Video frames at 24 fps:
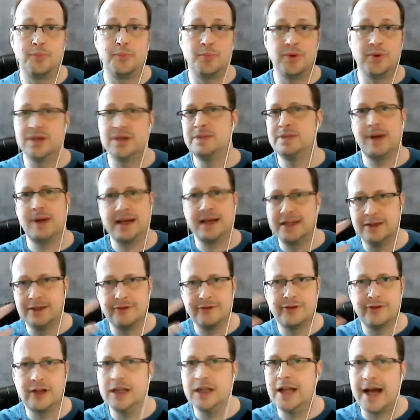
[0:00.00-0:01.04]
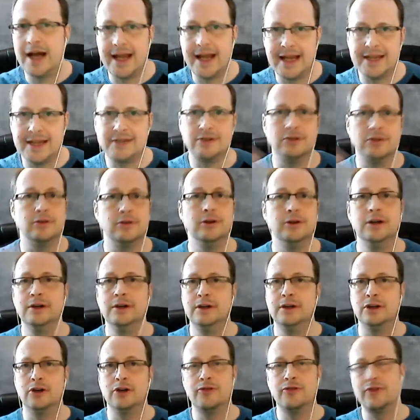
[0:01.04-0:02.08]
prospective client, or
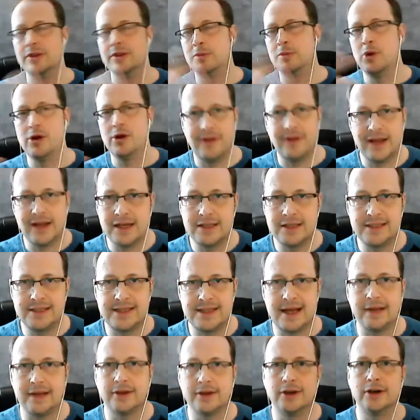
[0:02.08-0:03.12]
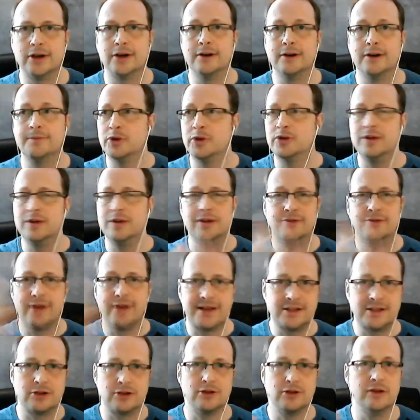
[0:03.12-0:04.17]
for the motivated seller, or the
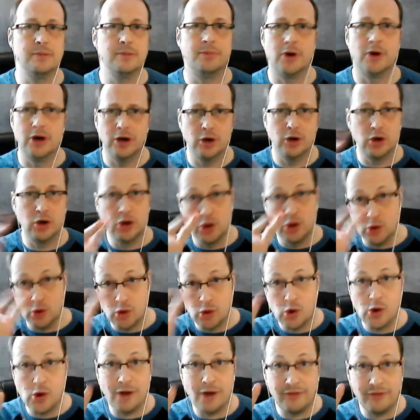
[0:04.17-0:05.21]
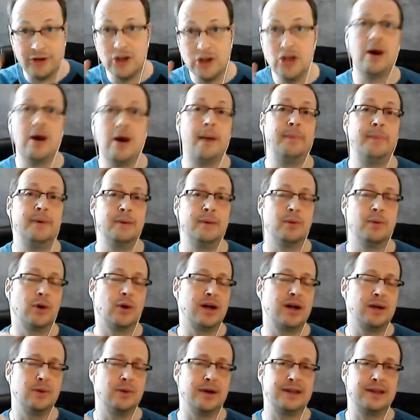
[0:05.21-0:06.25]
investor, or the borrower, whoever you happen to be
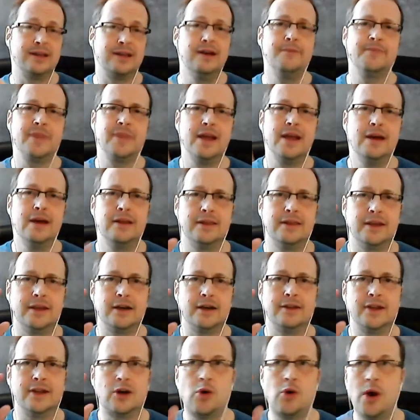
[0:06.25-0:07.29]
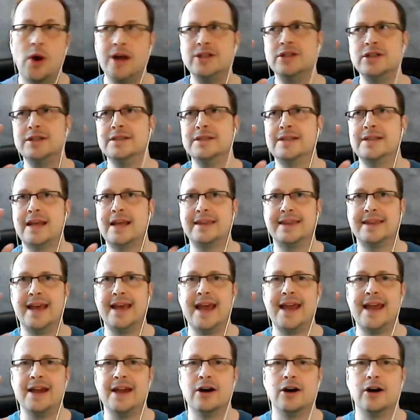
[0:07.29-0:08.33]
working with. The questions that
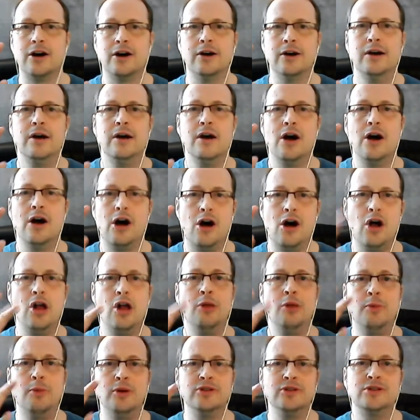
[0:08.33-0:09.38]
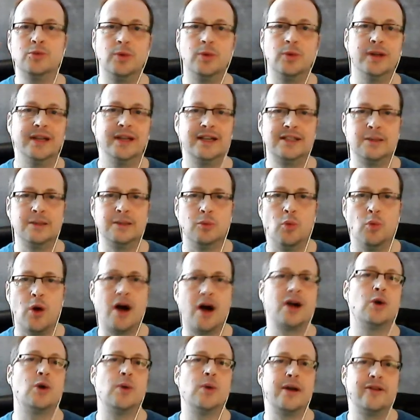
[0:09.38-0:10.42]
they are almost willing to
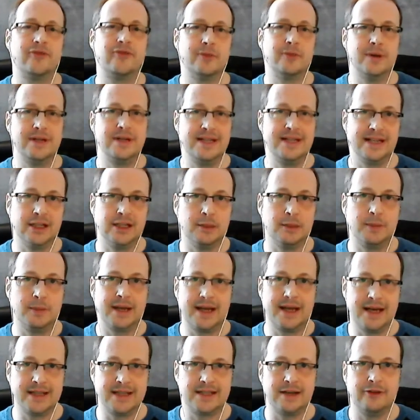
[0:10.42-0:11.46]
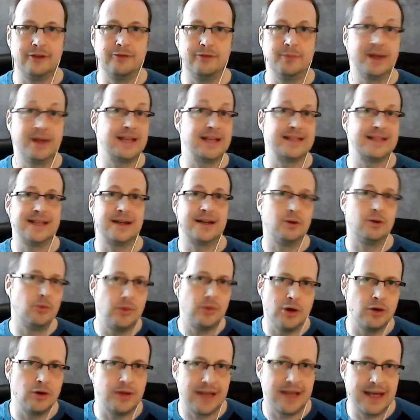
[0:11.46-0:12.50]
walk away from the deal because they don't
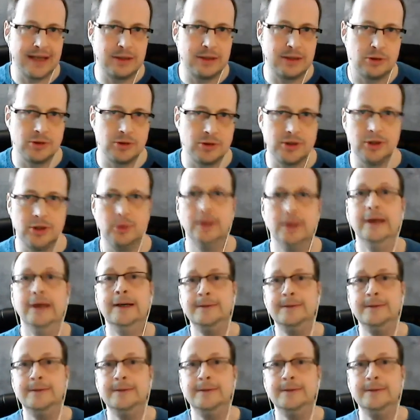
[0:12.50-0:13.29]
know the answer to.